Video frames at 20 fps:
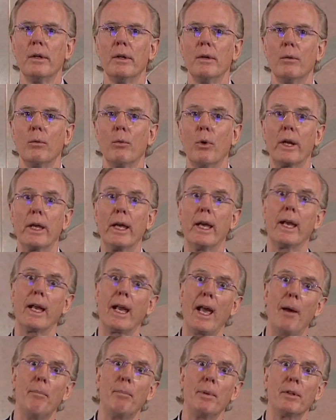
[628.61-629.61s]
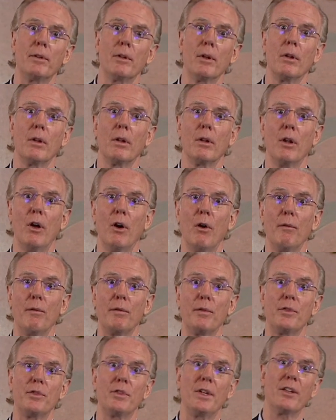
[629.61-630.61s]
working capital of
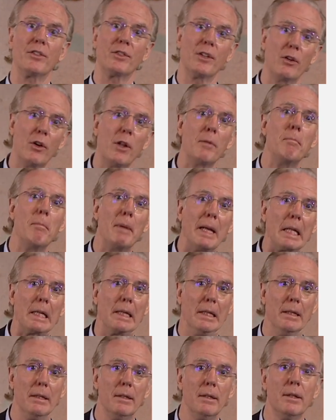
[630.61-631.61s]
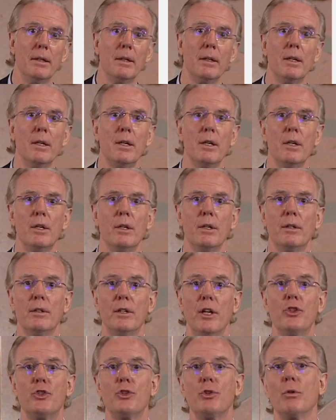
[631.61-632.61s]
600 million,
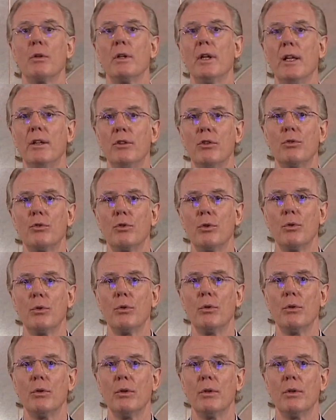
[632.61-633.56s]
this should lead to